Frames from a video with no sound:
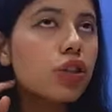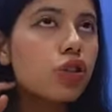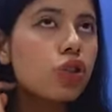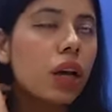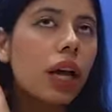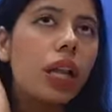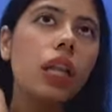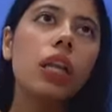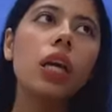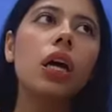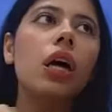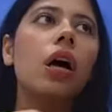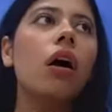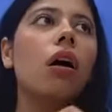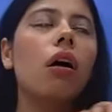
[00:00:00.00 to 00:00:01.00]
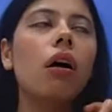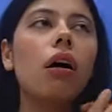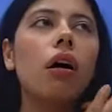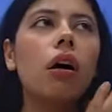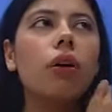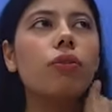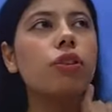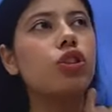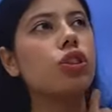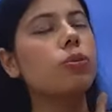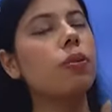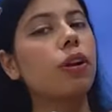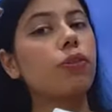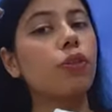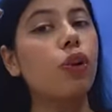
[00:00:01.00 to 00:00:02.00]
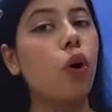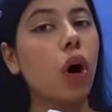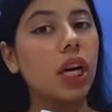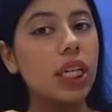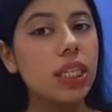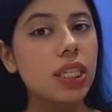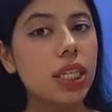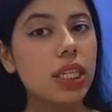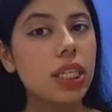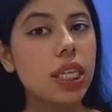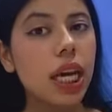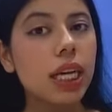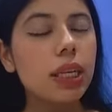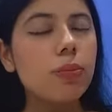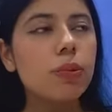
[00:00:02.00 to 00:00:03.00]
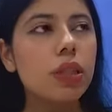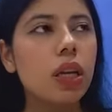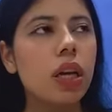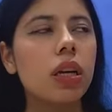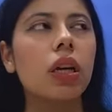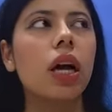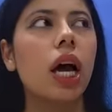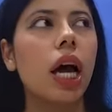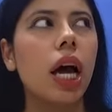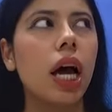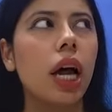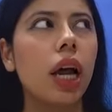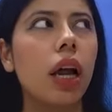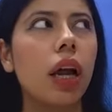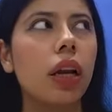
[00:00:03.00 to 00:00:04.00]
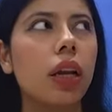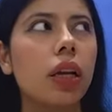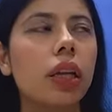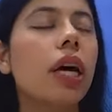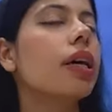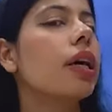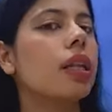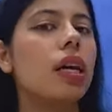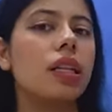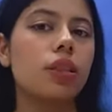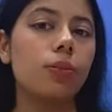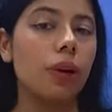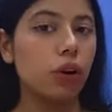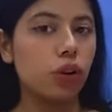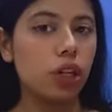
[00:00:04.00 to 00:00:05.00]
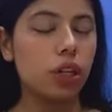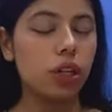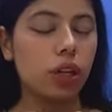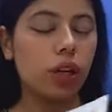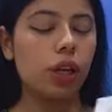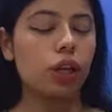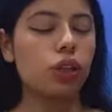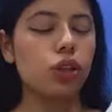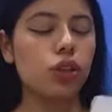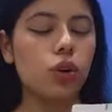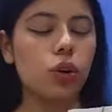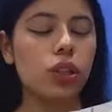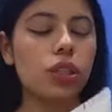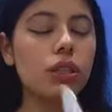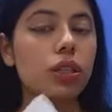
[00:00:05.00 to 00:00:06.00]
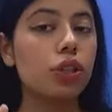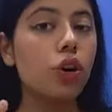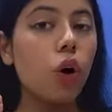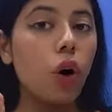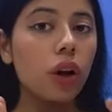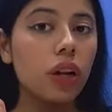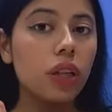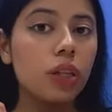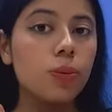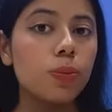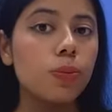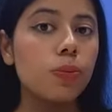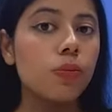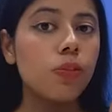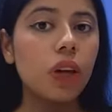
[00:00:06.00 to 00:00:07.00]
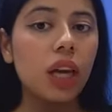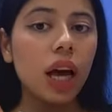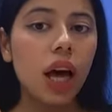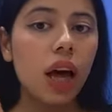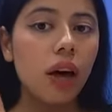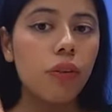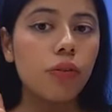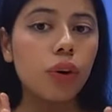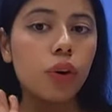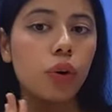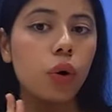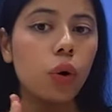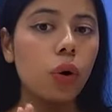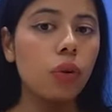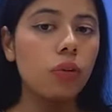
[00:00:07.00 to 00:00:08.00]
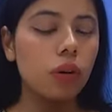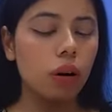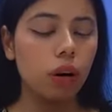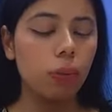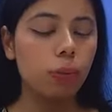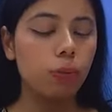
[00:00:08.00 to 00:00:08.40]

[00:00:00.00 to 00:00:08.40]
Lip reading: eggshell, which is meant for oily skin types. And yeah, that's about it. So this is the orange. We have, you know,